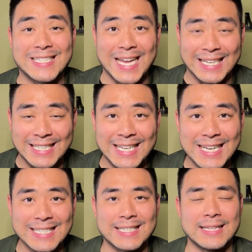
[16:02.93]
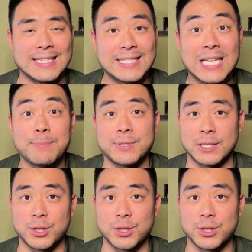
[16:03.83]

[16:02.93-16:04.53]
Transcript: techniques and these tips and